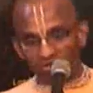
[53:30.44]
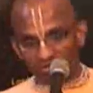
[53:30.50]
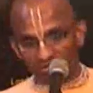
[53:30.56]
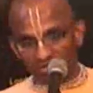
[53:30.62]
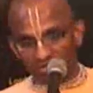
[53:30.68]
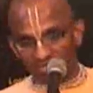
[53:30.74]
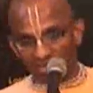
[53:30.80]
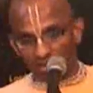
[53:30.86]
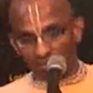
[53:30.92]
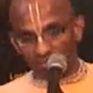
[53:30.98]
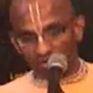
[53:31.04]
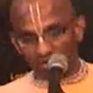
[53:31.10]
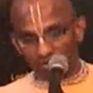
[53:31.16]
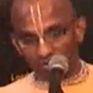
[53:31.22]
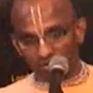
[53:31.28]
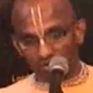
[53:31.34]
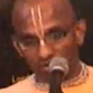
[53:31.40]
is
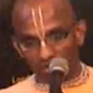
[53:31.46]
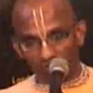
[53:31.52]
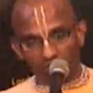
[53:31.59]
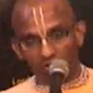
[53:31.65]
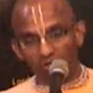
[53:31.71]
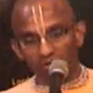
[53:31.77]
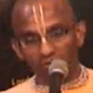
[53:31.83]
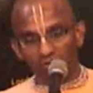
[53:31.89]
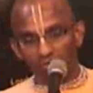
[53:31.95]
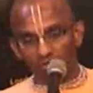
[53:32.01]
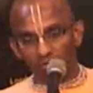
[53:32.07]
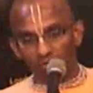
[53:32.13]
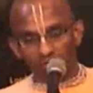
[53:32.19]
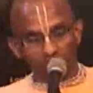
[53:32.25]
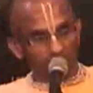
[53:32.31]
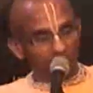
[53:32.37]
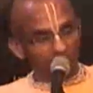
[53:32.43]
contaminated ever,
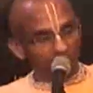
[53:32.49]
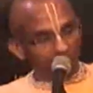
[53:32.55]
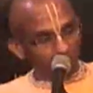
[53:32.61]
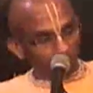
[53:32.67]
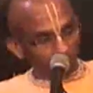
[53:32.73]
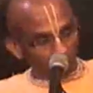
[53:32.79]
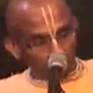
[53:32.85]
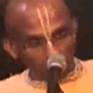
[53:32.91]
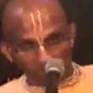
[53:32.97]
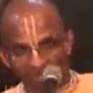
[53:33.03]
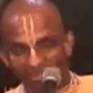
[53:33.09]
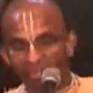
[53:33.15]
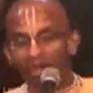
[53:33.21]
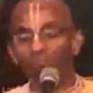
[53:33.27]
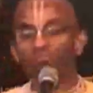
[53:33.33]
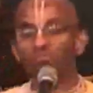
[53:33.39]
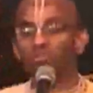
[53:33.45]
but what
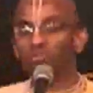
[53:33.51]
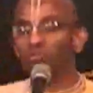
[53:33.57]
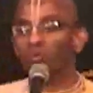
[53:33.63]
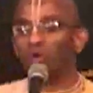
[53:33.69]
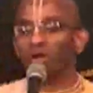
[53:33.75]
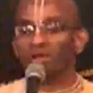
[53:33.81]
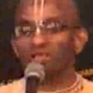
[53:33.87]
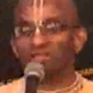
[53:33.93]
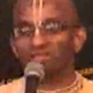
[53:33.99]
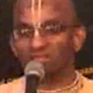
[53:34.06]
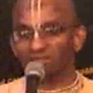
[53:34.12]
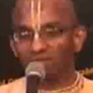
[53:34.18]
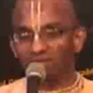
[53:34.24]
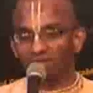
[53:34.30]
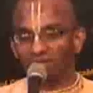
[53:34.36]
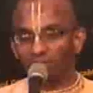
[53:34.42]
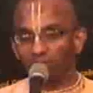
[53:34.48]
comes to us
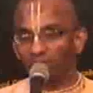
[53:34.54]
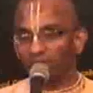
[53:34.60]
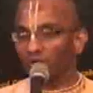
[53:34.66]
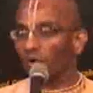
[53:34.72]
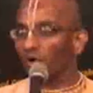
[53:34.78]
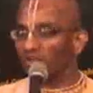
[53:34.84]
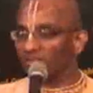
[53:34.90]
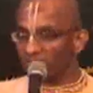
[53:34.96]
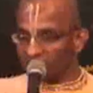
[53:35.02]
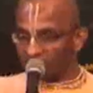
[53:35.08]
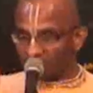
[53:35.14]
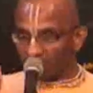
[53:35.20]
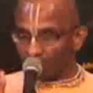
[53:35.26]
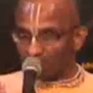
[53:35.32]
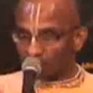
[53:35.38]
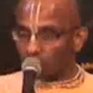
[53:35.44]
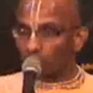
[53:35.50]
because it is
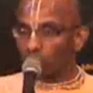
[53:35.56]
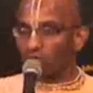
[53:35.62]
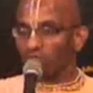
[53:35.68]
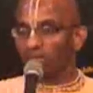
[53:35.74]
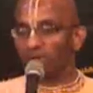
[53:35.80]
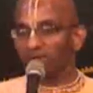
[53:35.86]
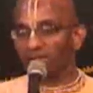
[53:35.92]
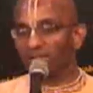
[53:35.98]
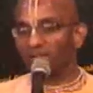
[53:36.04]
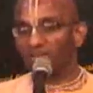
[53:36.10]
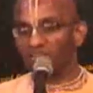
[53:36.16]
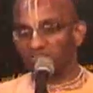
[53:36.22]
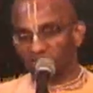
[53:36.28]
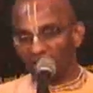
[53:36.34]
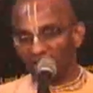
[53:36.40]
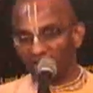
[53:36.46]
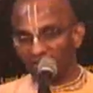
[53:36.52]
coming through a particular
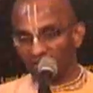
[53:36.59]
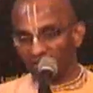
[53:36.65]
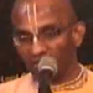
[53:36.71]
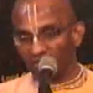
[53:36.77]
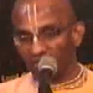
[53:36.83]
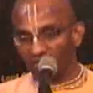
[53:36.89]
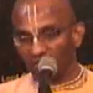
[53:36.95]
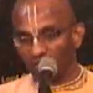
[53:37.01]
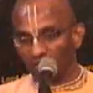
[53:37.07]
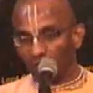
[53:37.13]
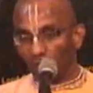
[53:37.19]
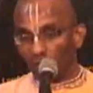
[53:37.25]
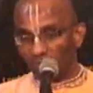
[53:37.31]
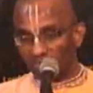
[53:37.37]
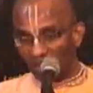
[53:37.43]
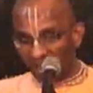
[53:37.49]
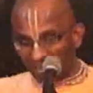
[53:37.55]
channel,
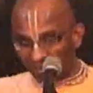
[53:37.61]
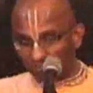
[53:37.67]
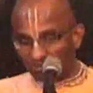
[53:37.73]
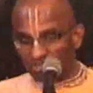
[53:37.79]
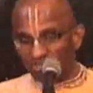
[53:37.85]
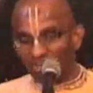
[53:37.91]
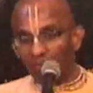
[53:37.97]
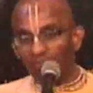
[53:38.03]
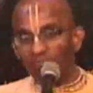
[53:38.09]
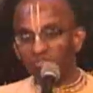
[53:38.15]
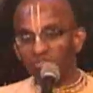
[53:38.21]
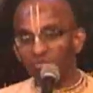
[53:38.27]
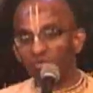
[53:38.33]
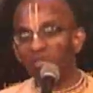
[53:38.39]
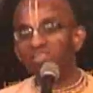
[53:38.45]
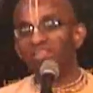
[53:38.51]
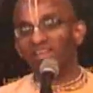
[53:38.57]
that which comes
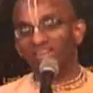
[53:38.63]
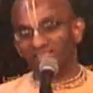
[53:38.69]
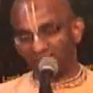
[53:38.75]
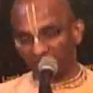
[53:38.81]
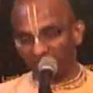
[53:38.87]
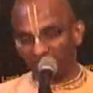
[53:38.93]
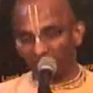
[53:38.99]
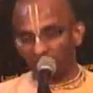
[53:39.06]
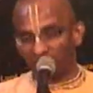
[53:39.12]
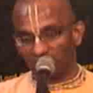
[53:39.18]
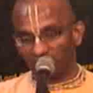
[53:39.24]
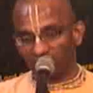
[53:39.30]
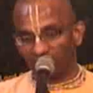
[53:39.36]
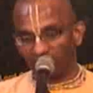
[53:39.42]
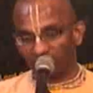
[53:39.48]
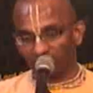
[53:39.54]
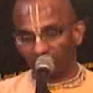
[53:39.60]
to us gets
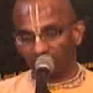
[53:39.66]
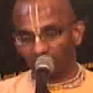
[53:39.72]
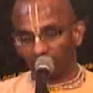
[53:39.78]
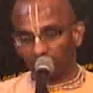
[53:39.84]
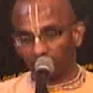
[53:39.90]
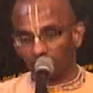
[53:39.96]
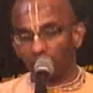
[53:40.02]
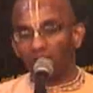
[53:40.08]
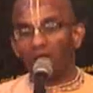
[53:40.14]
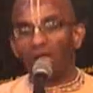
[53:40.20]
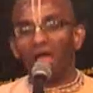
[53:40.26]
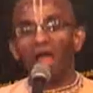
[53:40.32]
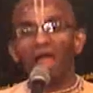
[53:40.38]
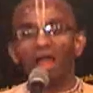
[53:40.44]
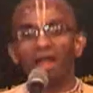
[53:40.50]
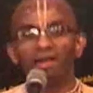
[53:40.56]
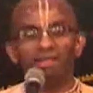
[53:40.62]
contaminated.
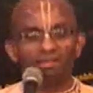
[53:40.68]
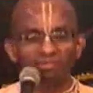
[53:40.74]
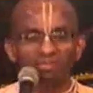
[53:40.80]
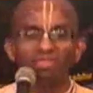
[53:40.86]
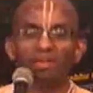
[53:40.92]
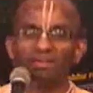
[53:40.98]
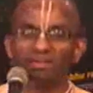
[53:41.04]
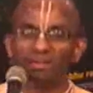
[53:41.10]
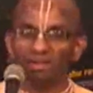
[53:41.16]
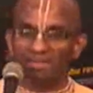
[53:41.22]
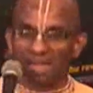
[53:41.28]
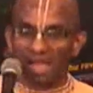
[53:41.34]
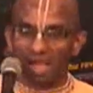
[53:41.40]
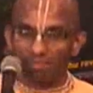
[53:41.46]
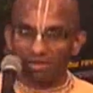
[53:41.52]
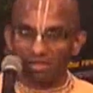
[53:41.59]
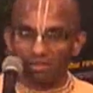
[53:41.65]
And even that
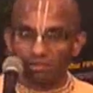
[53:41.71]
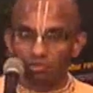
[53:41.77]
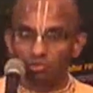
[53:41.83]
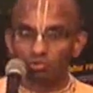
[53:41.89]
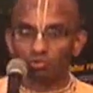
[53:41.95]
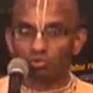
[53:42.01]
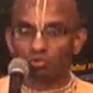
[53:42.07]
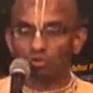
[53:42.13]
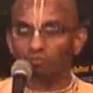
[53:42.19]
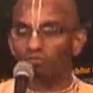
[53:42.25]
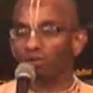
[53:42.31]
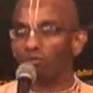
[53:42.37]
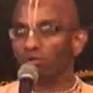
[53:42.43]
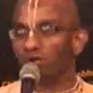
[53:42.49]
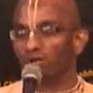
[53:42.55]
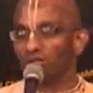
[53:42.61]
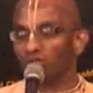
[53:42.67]
contamination, we have
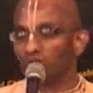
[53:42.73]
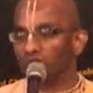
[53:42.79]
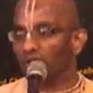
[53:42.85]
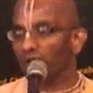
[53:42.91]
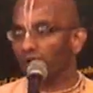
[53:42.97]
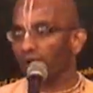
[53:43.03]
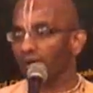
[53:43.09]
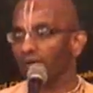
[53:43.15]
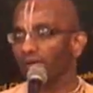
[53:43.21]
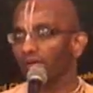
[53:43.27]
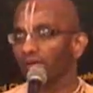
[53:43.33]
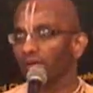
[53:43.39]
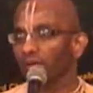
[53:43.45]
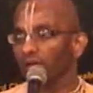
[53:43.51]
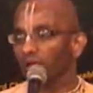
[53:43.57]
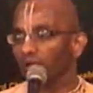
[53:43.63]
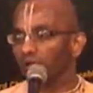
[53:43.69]
to understand,
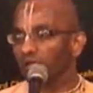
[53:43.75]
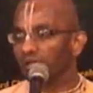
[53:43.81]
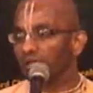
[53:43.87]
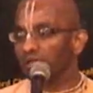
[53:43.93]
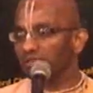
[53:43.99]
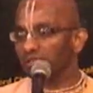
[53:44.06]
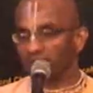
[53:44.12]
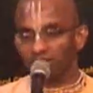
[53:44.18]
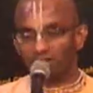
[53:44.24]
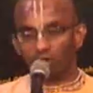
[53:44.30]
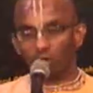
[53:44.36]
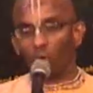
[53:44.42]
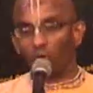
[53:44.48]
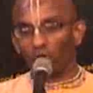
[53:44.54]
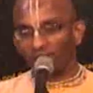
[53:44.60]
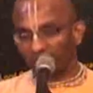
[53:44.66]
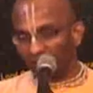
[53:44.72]
is in a
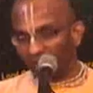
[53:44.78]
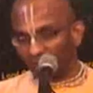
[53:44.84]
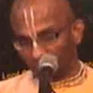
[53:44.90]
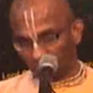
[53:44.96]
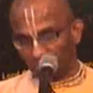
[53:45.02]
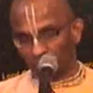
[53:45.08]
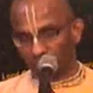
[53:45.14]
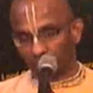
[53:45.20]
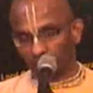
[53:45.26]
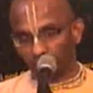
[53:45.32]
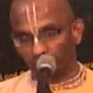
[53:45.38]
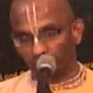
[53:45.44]
context.